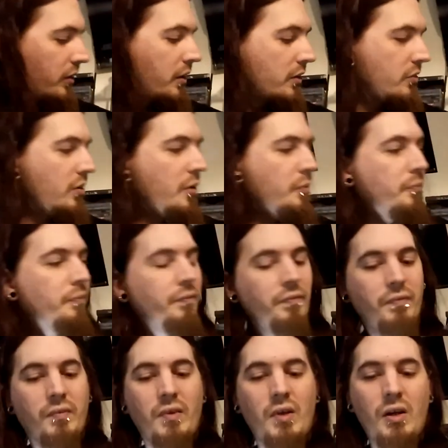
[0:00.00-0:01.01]
Next up,
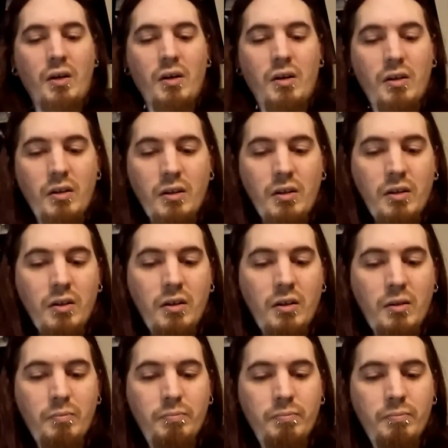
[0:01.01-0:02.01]

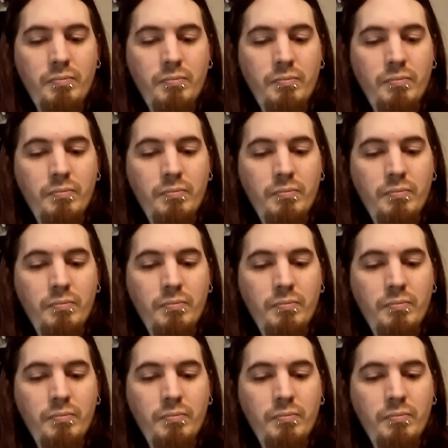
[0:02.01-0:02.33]
um,